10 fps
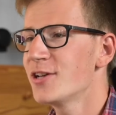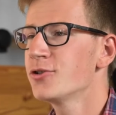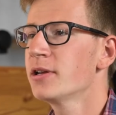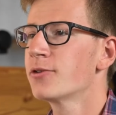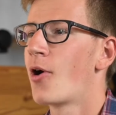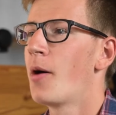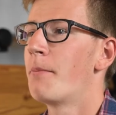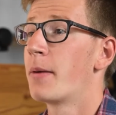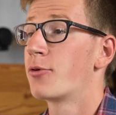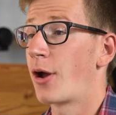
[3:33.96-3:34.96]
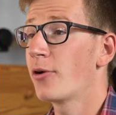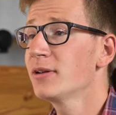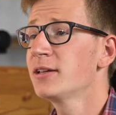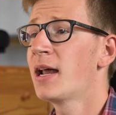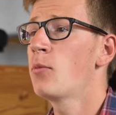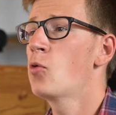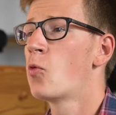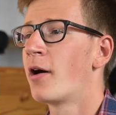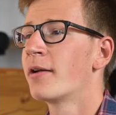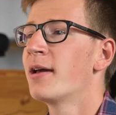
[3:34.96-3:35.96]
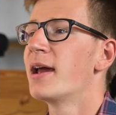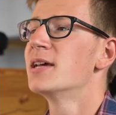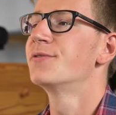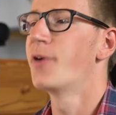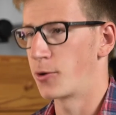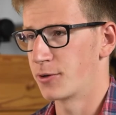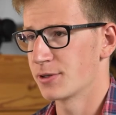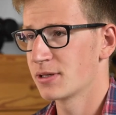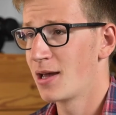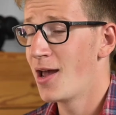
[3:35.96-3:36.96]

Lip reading: shooting RAW, my priority number one is focus.